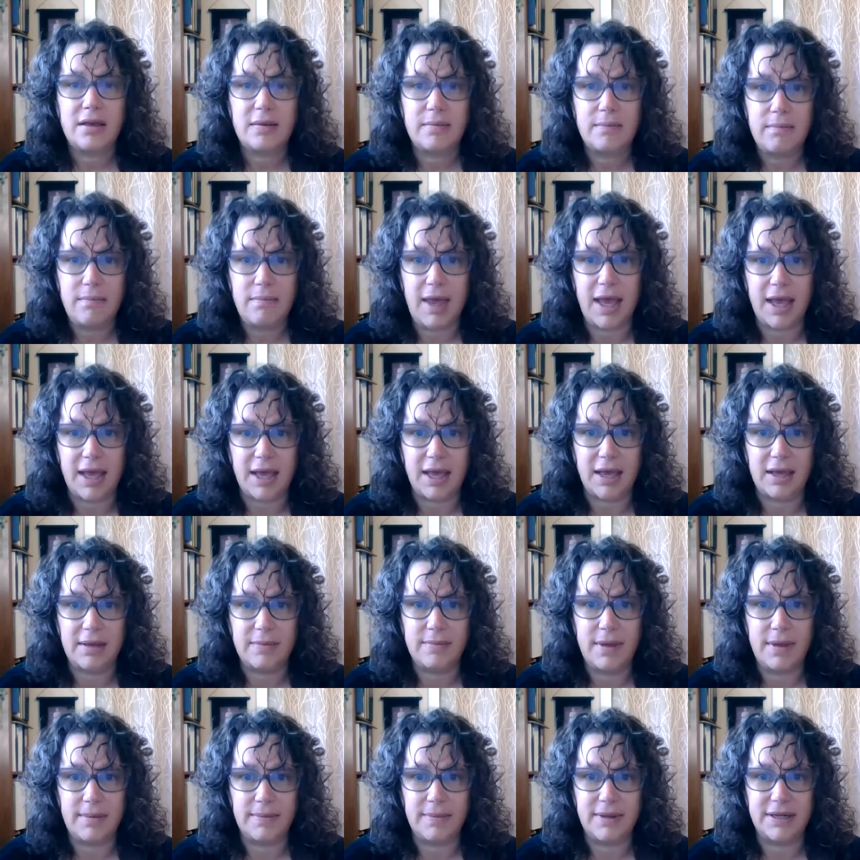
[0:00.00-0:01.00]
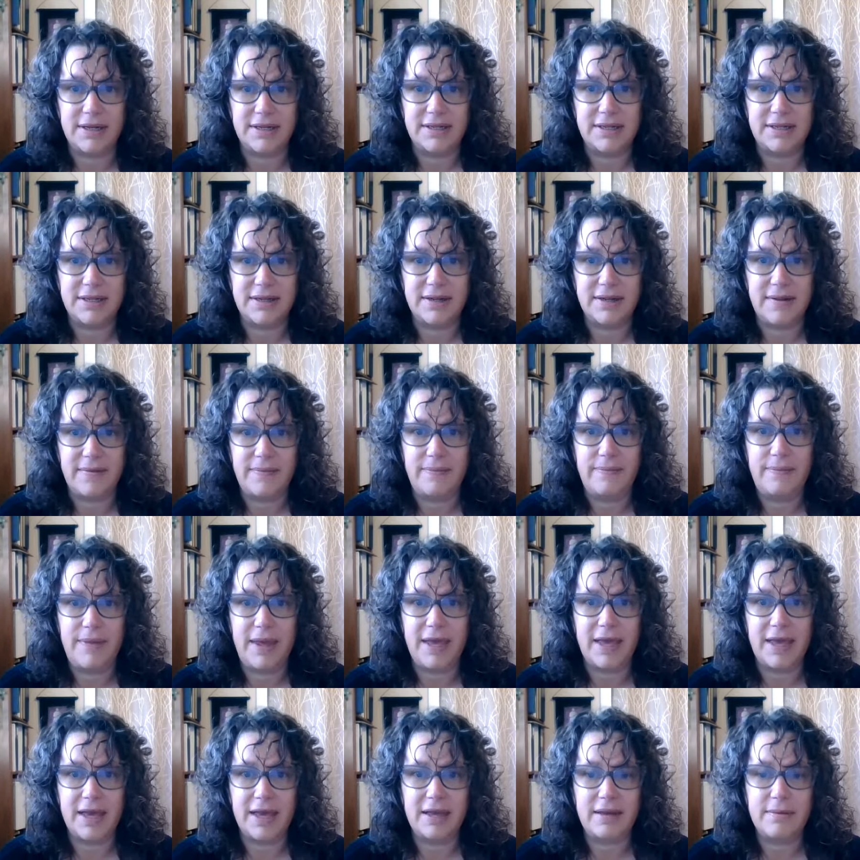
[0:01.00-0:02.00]
Make a commitment.
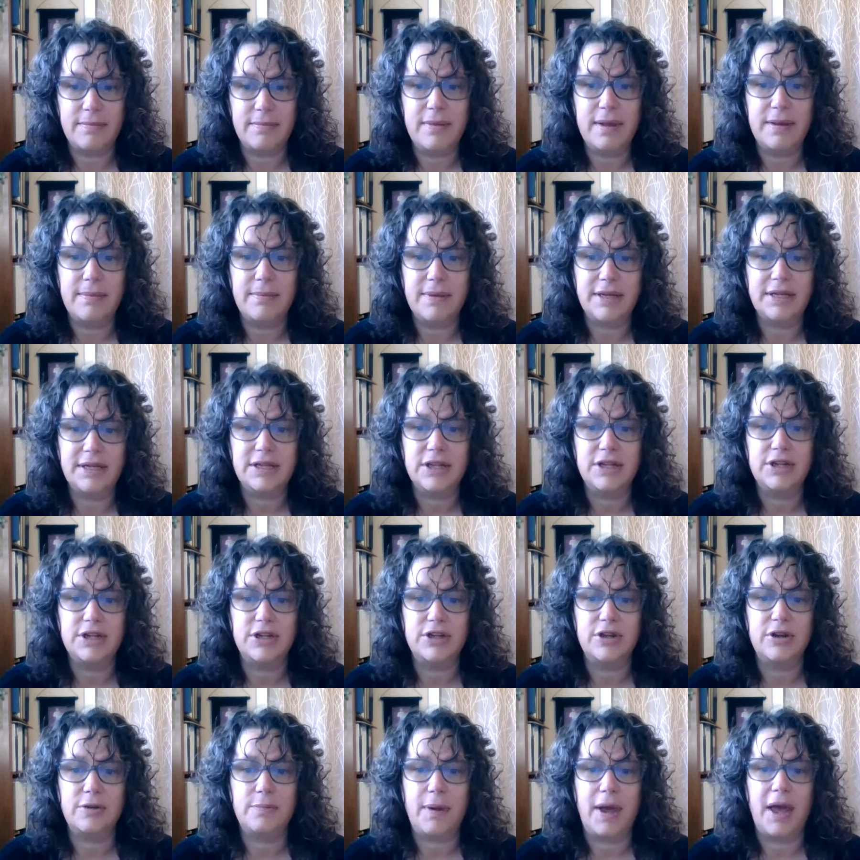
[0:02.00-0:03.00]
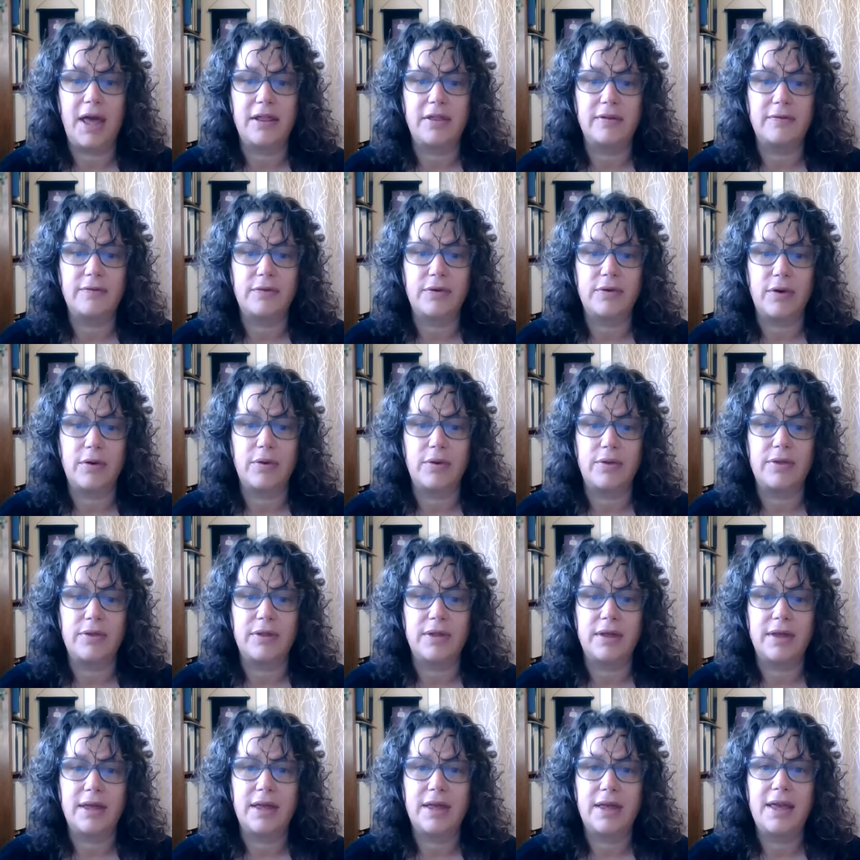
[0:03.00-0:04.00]
Make a commitment to your path of growth
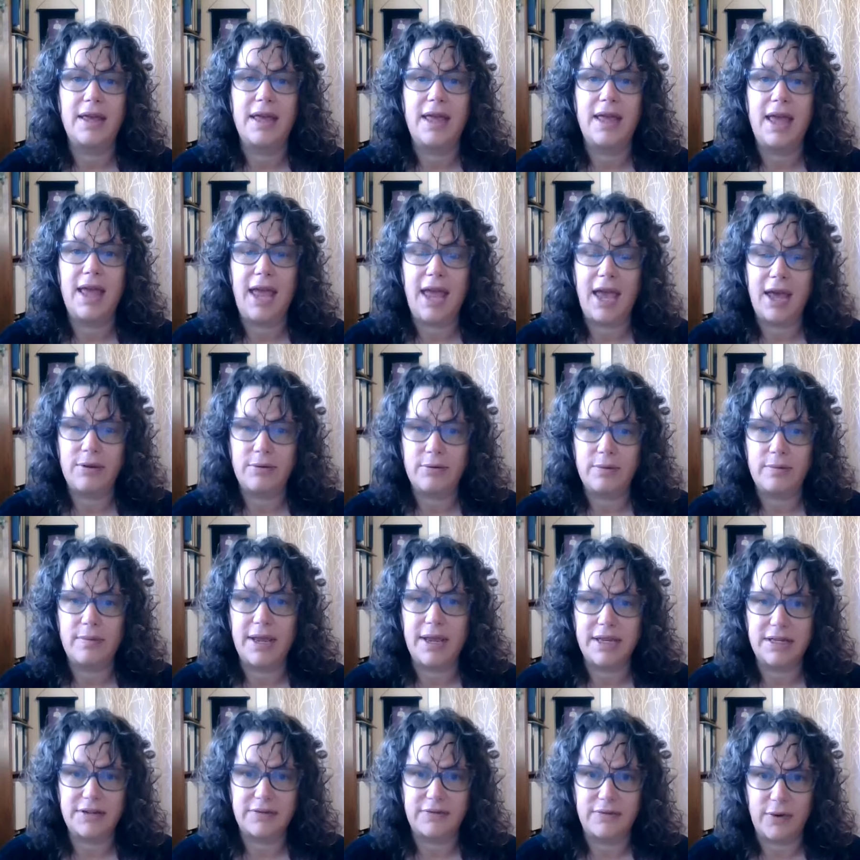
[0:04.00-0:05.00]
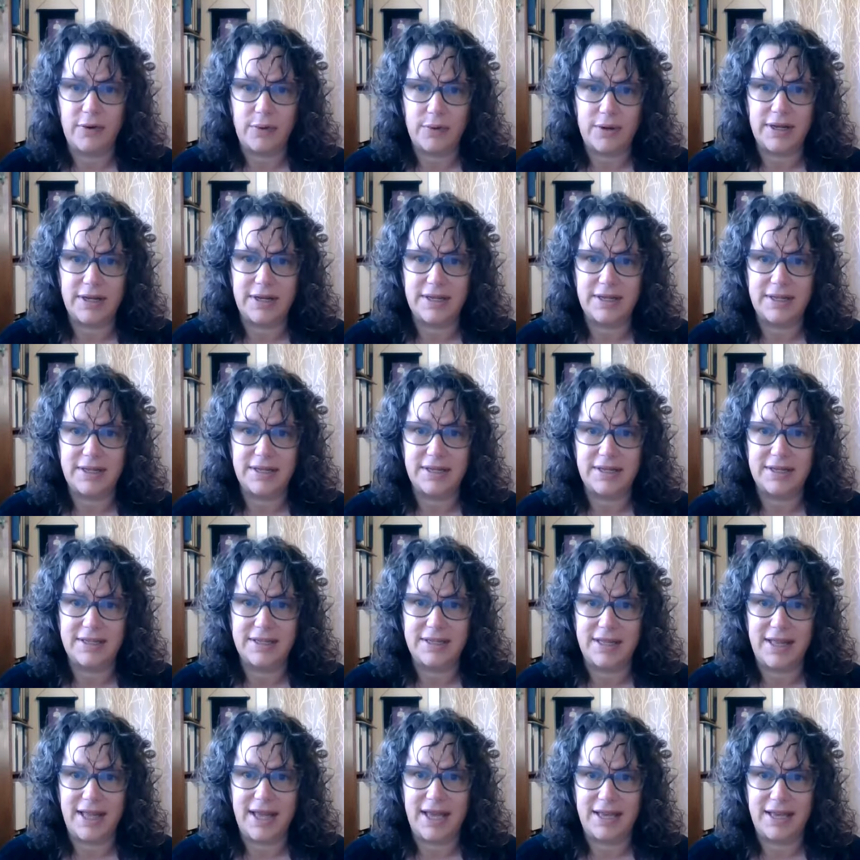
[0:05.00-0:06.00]
and remain devoted
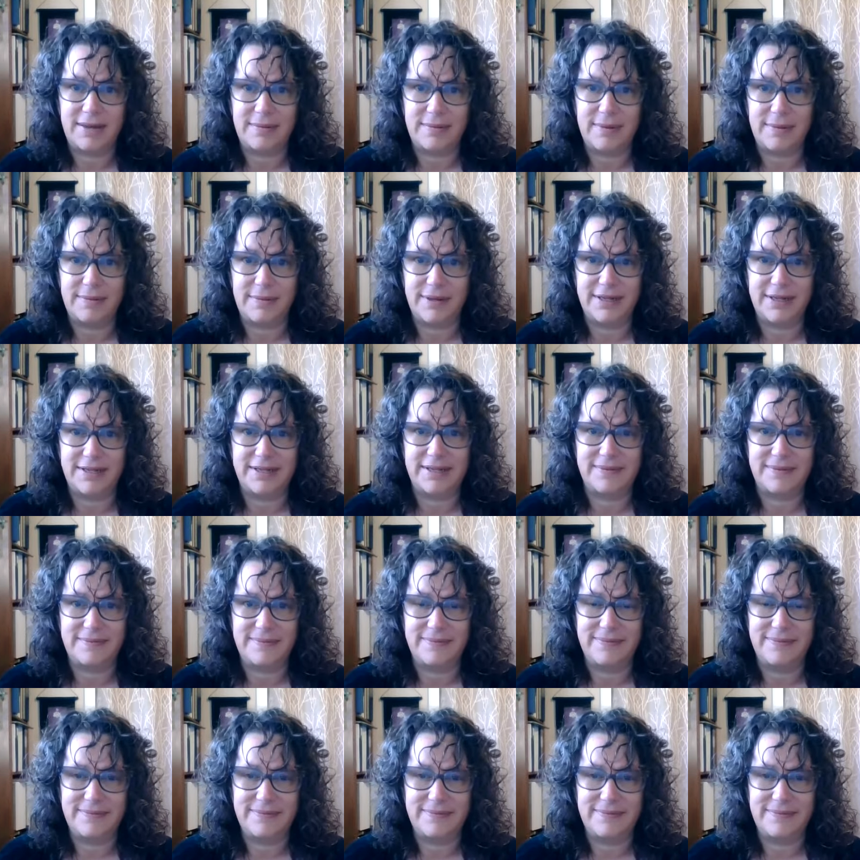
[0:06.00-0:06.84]
to that commitment.